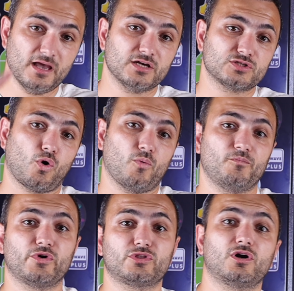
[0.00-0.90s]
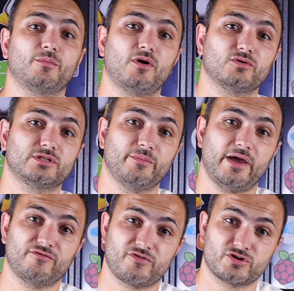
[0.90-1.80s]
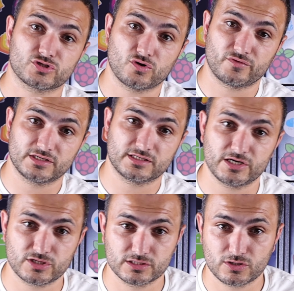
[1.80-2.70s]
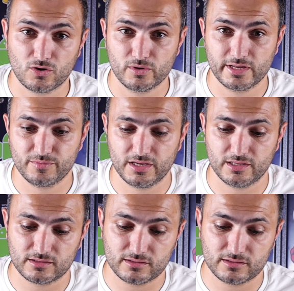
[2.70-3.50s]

So we talk about the main features of this station, so let me